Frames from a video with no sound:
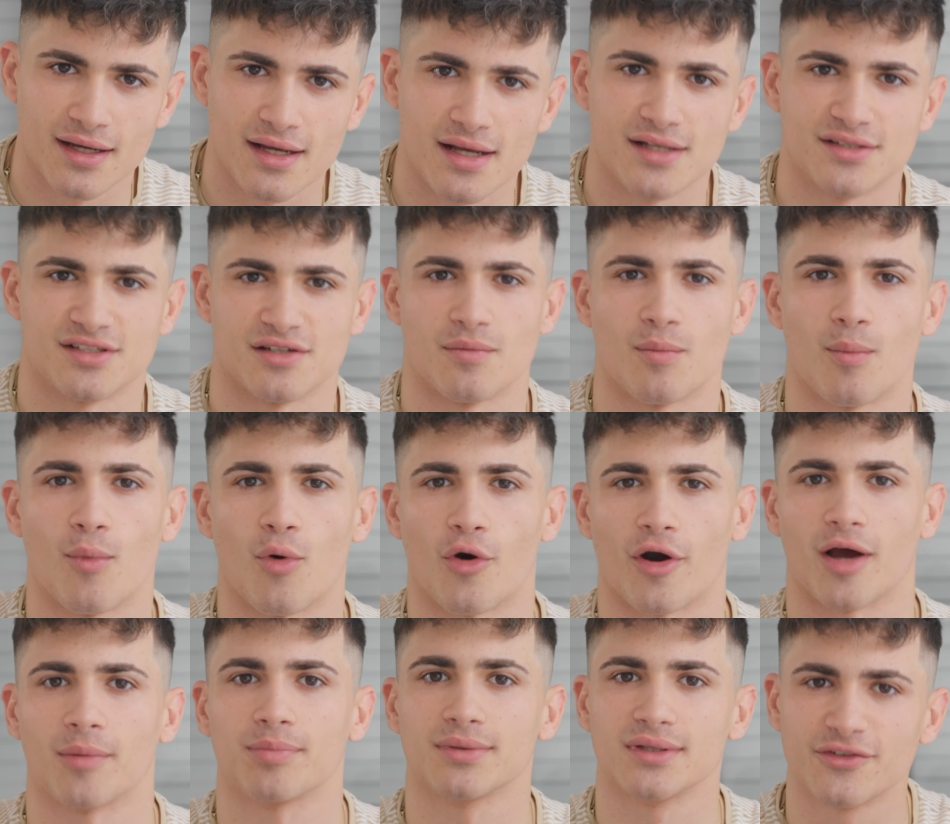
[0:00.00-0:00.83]
Is it
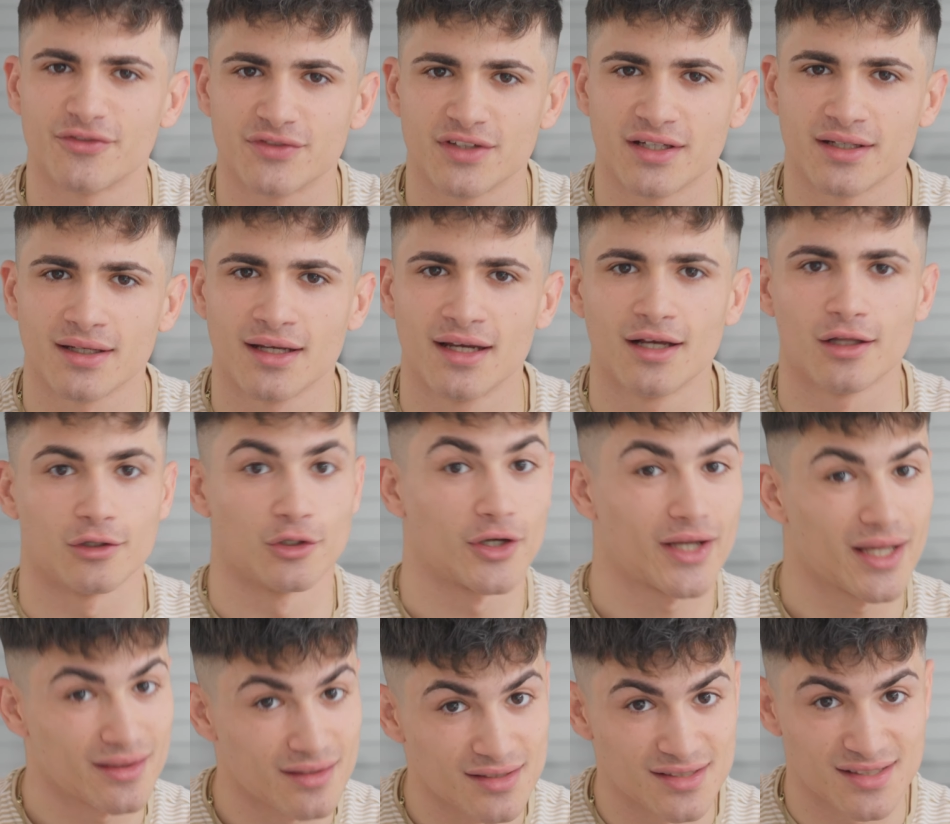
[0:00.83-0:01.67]
more uplifting?
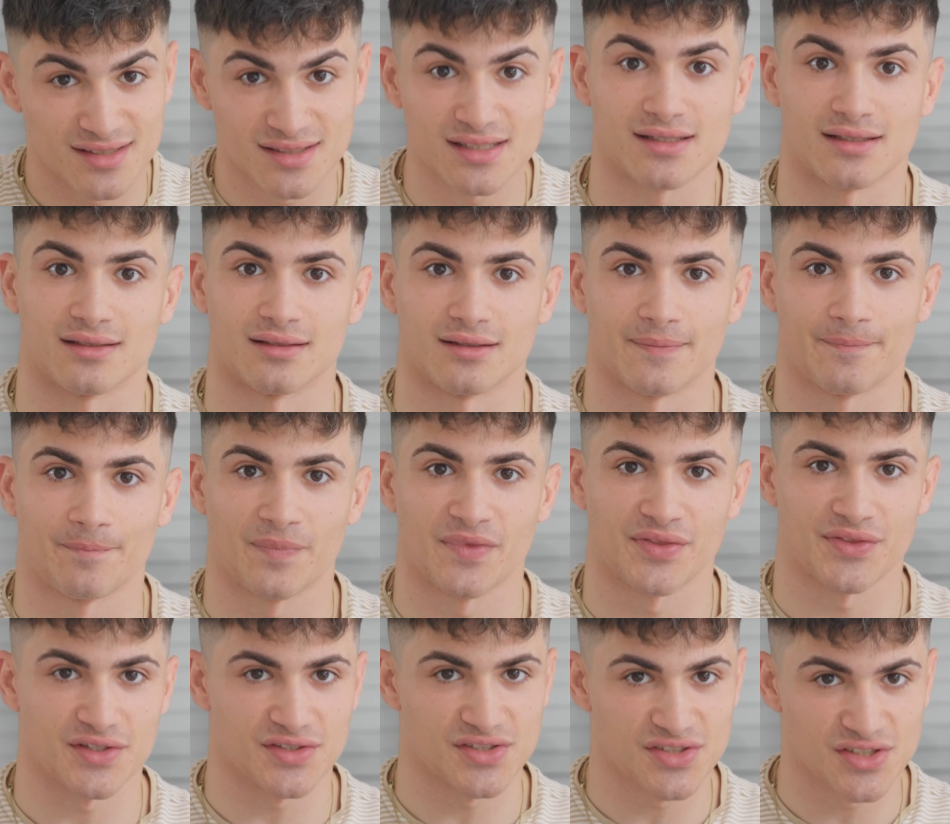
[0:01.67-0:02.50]
Look at this scene.
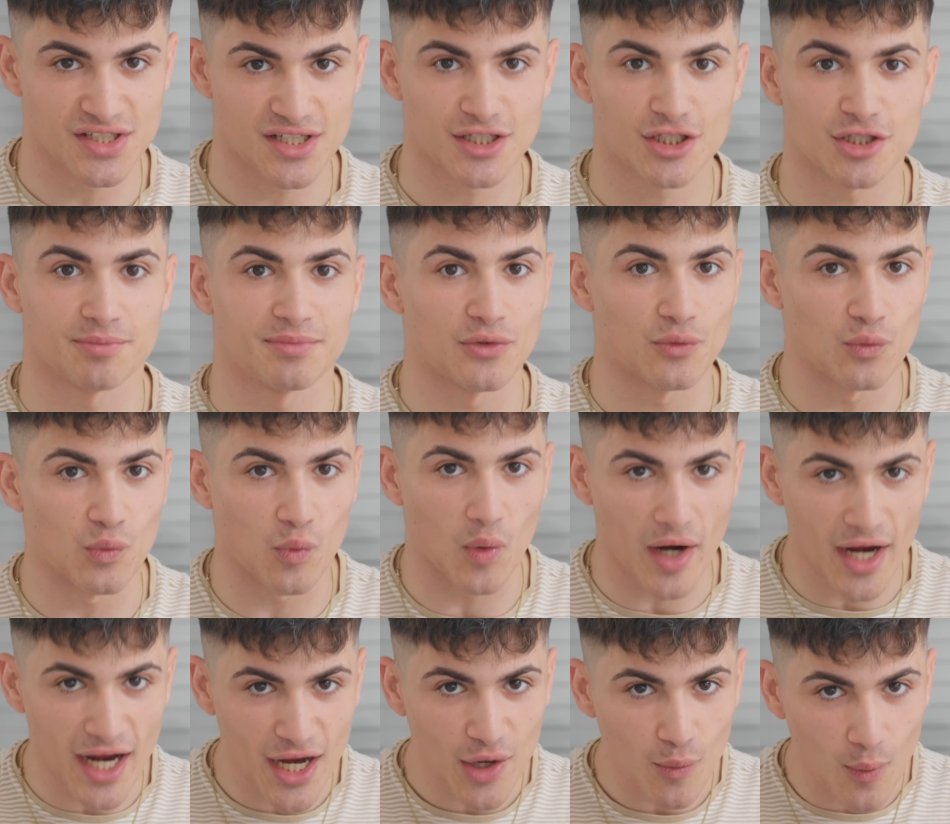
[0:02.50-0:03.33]
This scene could be
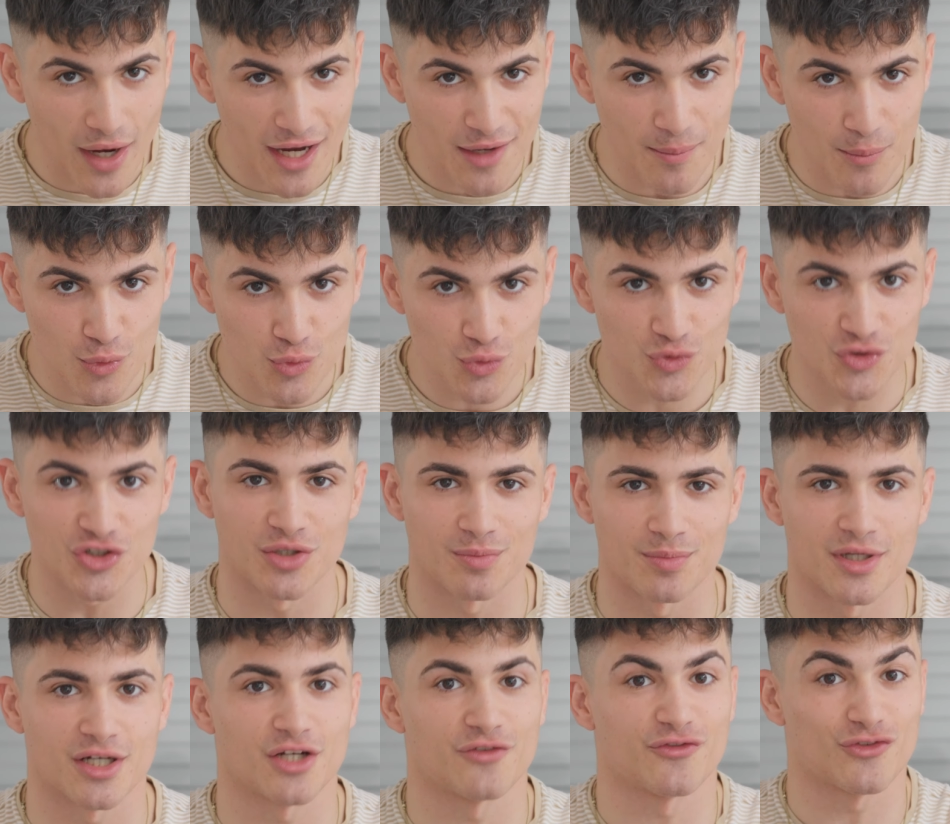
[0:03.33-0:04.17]
way, way moodier,
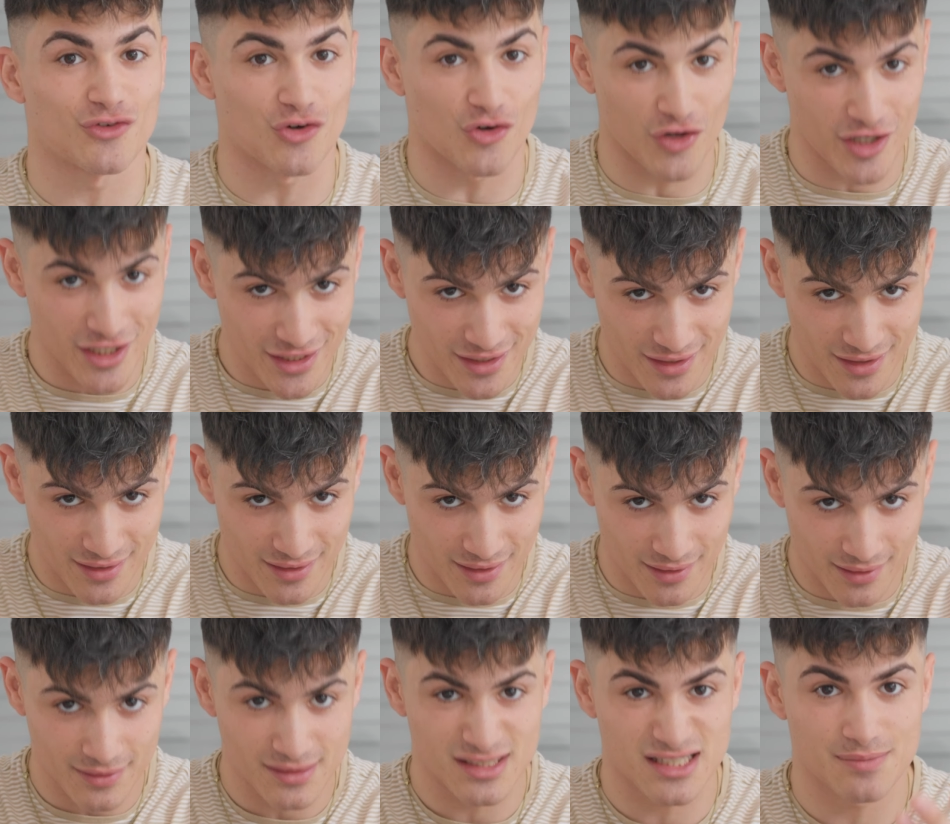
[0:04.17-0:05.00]
but I've graded
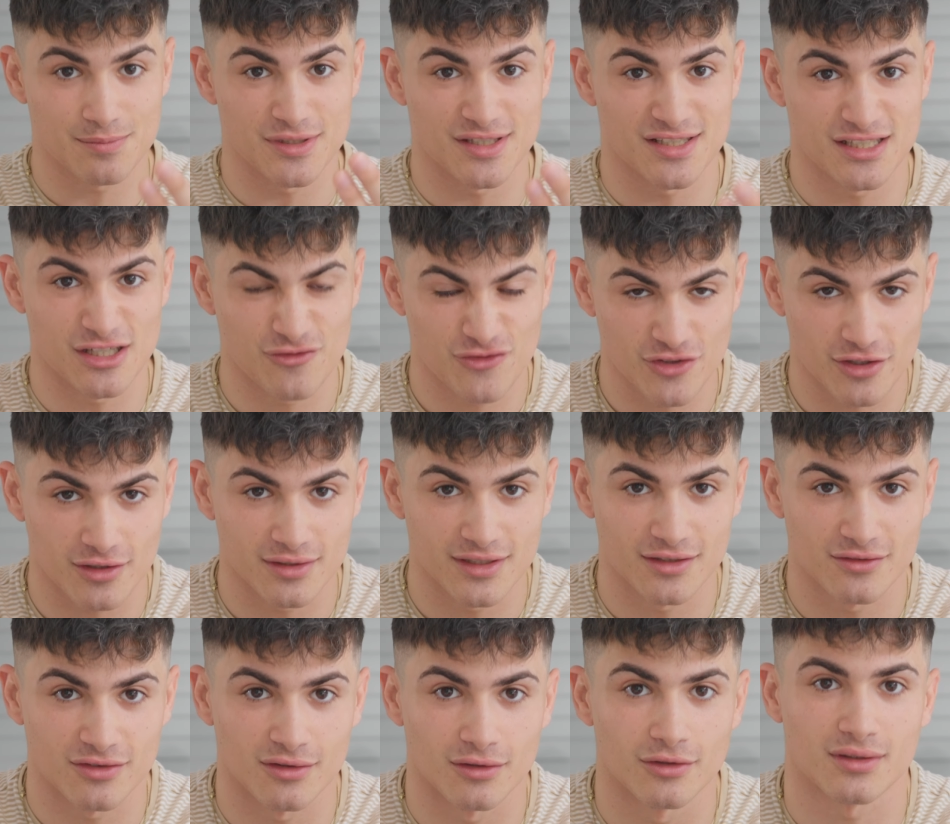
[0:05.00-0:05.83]
it
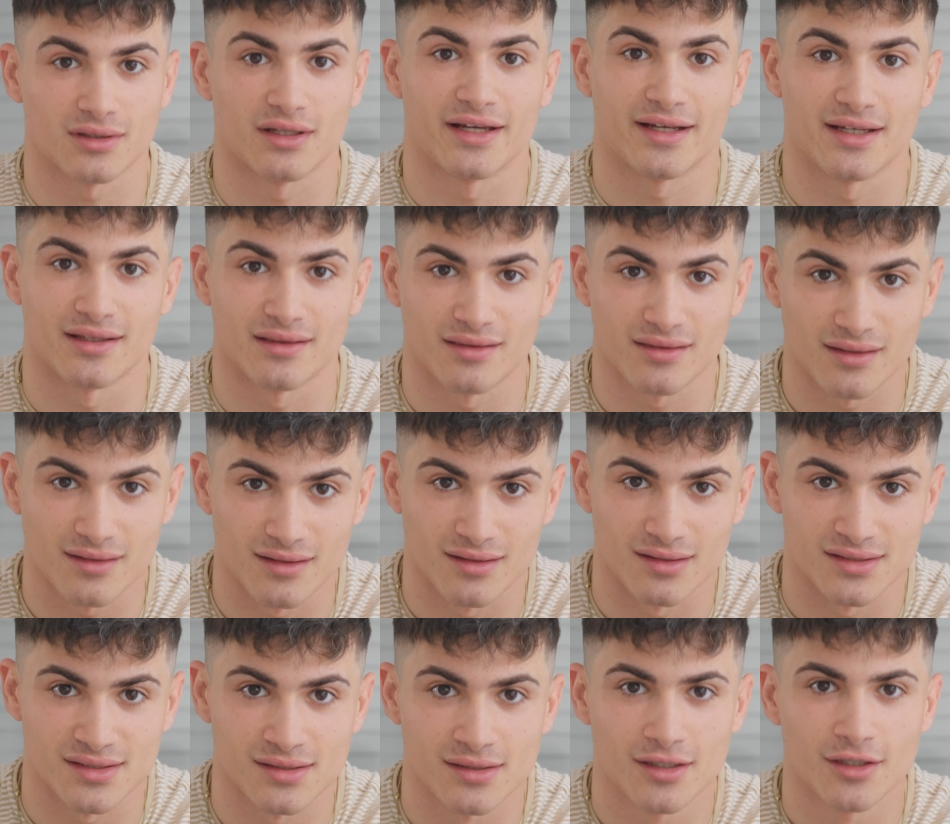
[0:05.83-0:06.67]
specifically to look like it
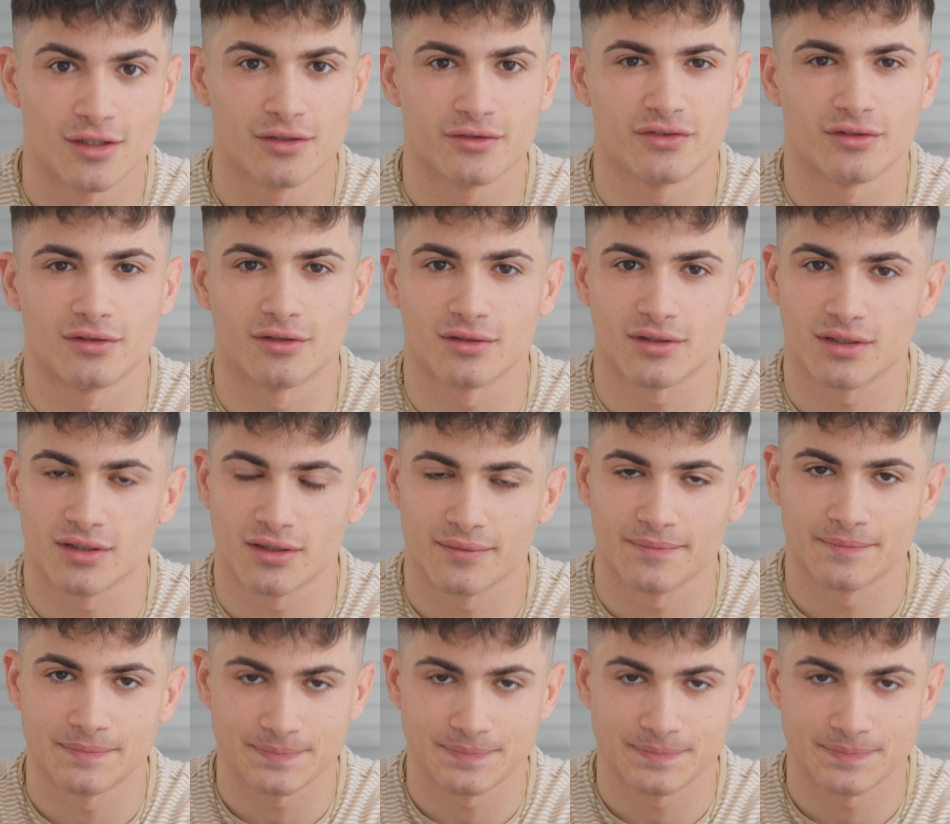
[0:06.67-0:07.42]
does. To look